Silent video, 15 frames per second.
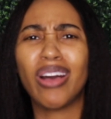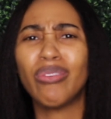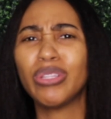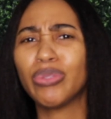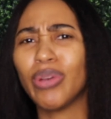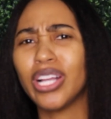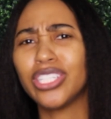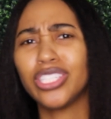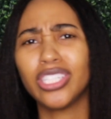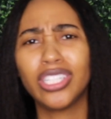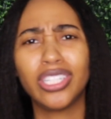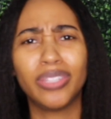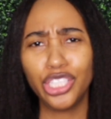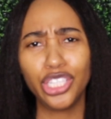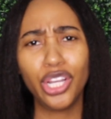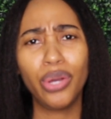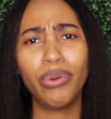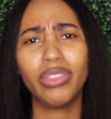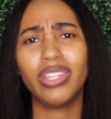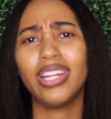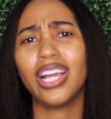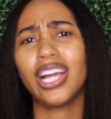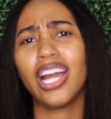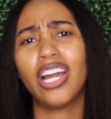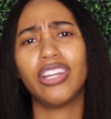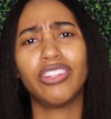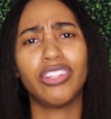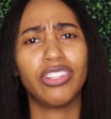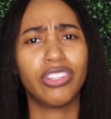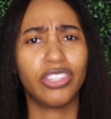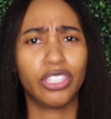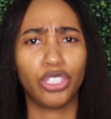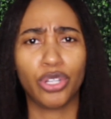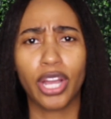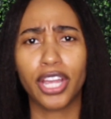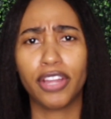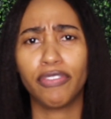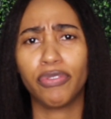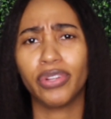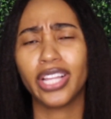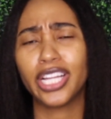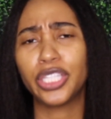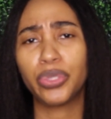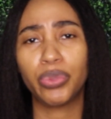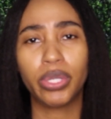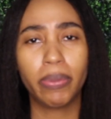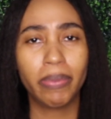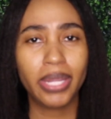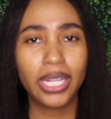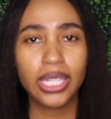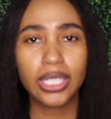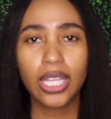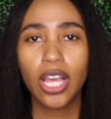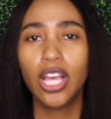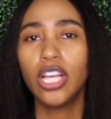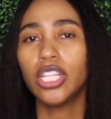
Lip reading: I was watching a show and then I got under the dryer for like 20 minutes.